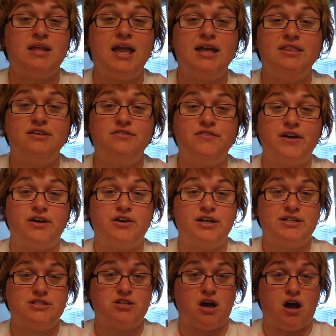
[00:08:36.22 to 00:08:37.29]
At the
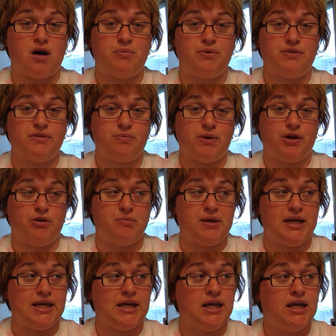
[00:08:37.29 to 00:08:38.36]
very top of the
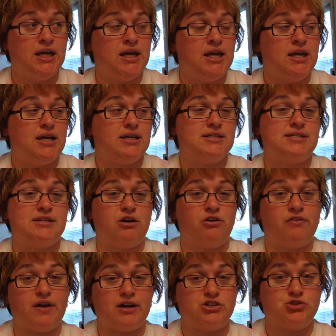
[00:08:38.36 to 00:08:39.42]
pyramid is
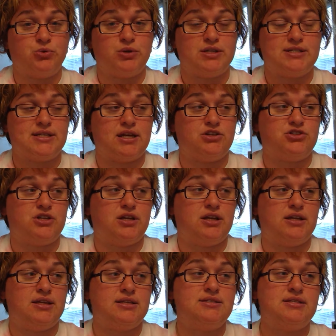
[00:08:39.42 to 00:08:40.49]
self-actualization,
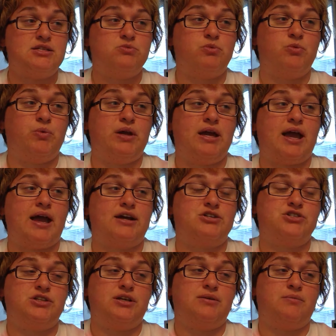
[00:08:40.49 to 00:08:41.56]
and this is when we
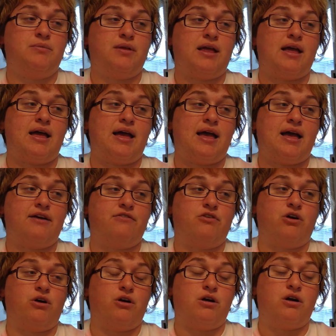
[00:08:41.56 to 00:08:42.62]
actually have
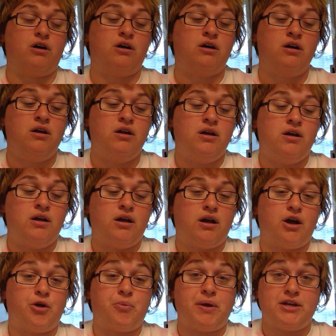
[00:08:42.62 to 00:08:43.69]
our
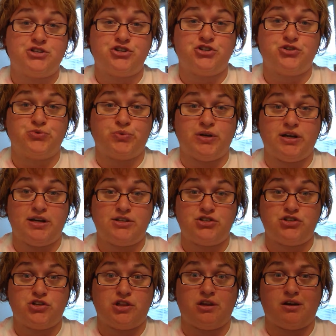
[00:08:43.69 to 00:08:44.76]
patients
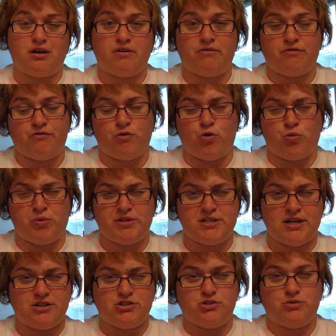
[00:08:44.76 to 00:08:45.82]
reach their full
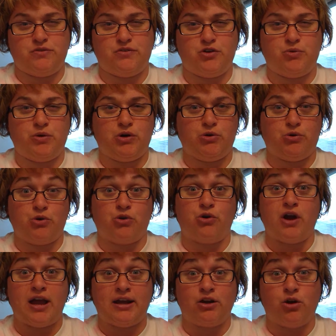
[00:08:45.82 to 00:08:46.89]
potential, if you will, or
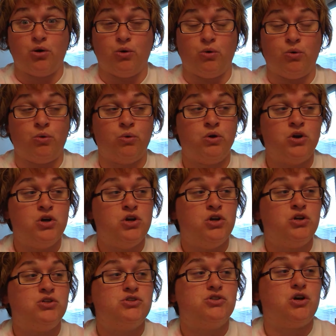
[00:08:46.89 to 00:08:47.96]
their end goal.
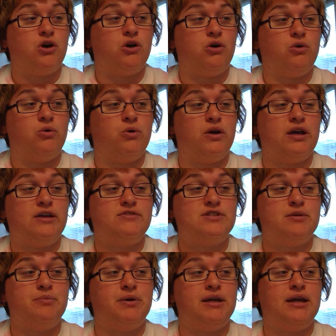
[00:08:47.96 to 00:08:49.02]
So if
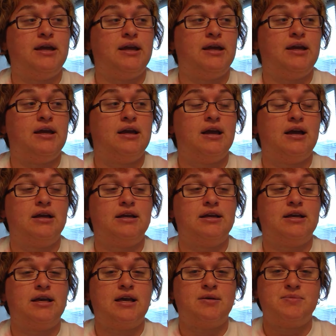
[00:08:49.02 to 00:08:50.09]
somebody
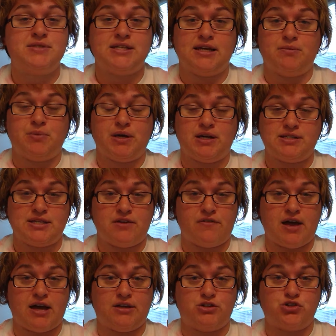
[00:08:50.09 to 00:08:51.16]
comes in because they've
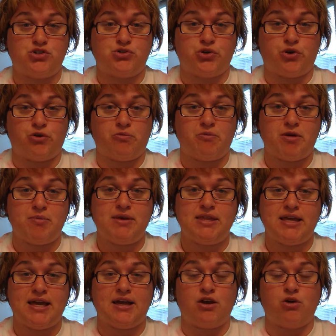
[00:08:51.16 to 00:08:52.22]
had a stroke, maybe
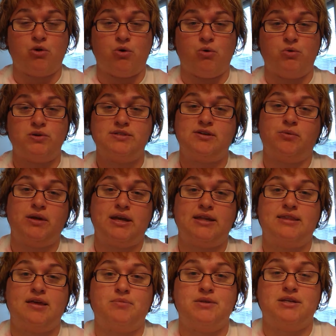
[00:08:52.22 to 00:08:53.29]
the end goal is that we
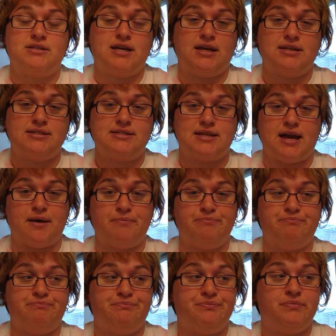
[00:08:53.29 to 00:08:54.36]
get them to take a step.
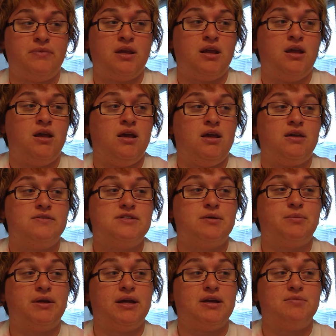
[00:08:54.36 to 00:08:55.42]
If
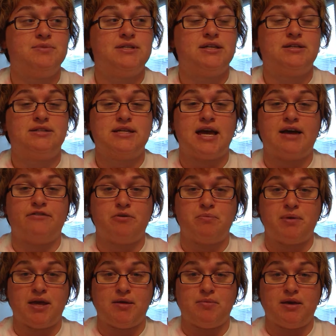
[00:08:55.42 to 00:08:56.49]
somebody comes in to have a
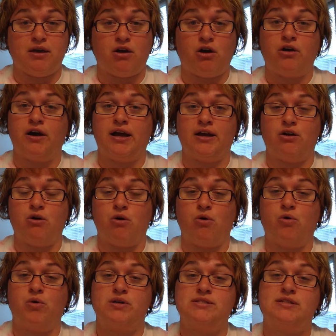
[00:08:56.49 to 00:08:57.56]
baby, our end
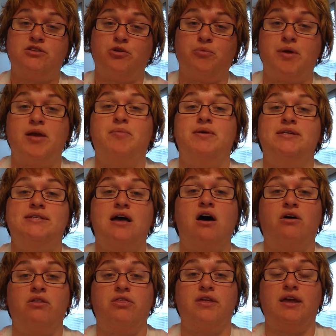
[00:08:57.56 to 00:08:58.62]
goal is that their baby's
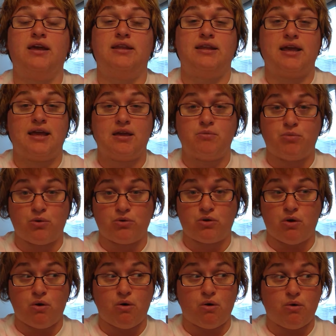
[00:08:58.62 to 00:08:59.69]
healthy and they can
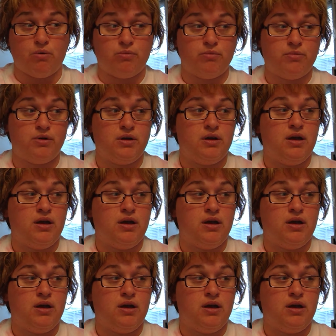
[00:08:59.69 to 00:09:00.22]
both go home.